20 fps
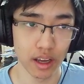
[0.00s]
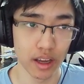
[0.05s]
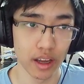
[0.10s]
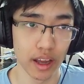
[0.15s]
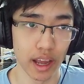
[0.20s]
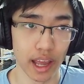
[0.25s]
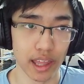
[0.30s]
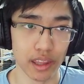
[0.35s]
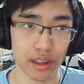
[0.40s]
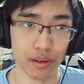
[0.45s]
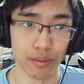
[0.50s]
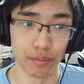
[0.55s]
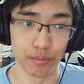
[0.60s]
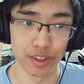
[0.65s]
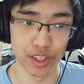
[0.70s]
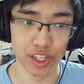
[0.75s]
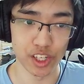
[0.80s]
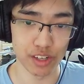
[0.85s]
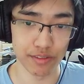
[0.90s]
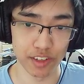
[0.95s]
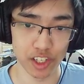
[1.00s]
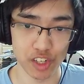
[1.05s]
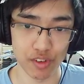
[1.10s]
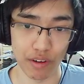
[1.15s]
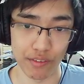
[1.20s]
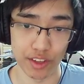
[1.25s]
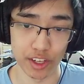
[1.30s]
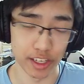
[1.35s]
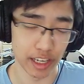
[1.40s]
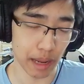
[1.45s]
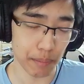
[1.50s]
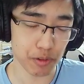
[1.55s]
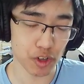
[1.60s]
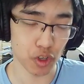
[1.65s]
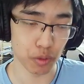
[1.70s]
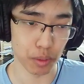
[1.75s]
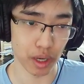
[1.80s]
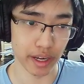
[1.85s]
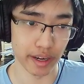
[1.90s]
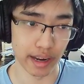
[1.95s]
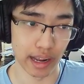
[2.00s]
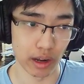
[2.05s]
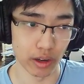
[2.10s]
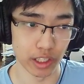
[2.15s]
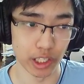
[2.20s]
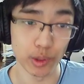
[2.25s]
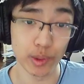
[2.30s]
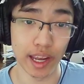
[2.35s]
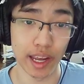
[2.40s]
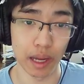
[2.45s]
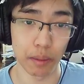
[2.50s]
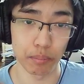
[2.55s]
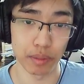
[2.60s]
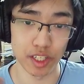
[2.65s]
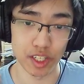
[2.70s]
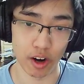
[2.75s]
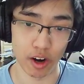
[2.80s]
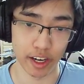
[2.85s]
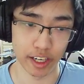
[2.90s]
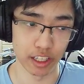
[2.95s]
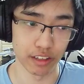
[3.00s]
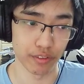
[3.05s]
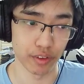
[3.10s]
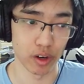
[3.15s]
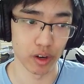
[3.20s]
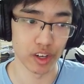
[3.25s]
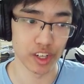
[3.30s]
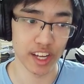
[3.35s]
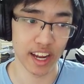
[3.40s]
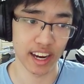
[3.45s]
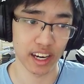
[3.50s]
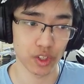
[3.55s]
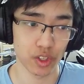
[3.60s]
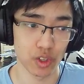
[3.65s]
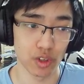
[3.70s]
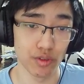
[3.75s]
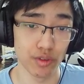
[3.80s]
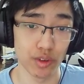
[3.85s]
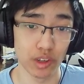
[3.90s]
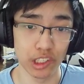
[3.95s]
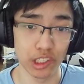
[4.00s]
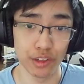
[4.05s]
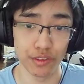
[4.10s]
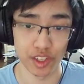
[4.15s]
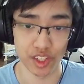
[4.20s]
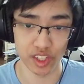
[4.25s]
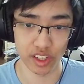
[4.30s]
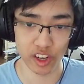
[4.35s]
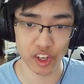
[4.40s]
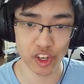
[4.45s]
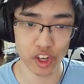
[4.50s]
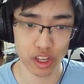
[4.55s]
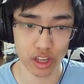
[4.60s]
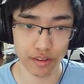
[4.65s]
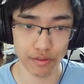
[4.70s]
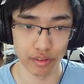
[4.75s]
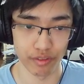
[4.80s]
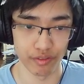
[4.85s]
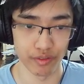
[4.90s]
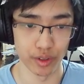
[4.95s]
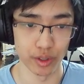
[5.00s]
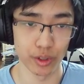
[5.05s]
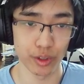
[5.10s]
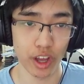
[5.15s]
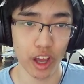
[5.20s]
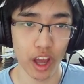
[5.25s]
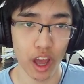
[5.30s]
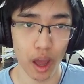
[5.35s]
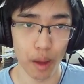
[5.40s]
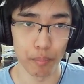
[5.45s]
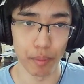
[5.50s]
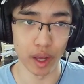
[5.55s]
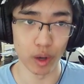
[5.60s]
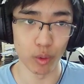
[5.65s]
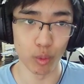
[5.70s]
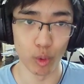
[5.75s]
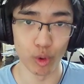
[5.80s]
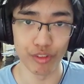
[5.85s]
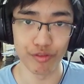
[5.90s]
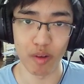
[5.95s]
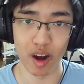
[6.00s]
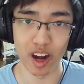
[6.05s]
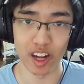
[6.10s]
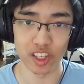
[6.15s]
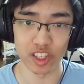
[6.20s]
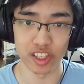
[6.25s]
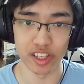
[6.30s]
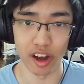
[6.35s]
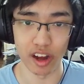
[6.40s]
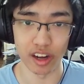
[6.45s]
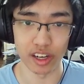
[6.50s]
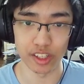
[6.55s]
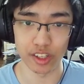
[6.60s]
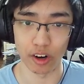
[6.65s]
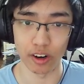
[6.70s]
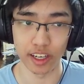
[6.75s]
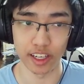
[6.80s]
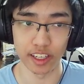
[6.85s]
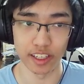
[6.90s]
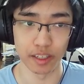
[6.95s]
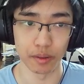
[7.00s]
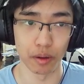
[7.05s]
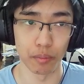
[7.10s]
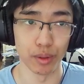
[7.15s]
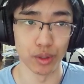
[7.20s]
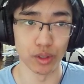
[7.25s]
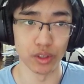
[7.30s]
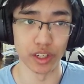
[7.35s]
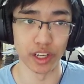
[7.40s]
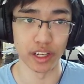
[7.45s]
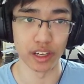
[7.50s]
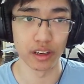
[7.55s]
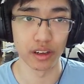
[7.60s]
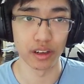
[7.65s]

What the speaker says: And then since you've Digivolved into Neptunemon now, you can't be targeted for your attack. So you've essentially fulfilled Beowulfmon's non-targeting ability.